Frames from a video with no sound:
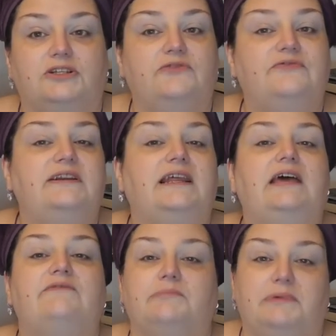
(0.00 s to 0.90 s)
who've
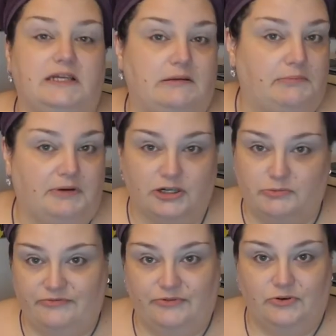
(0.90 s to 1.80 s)
never picked up a brush
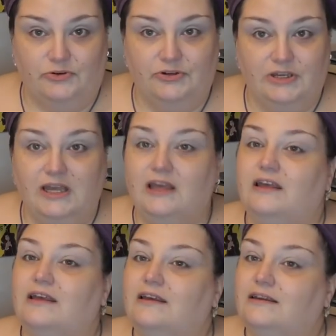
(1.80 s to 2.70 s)
before
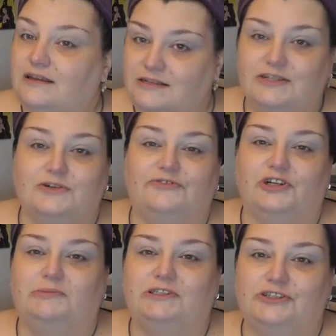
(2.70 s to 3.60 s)
can still follow
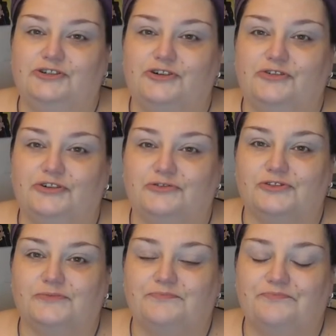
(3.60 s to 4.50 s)
my tutorials.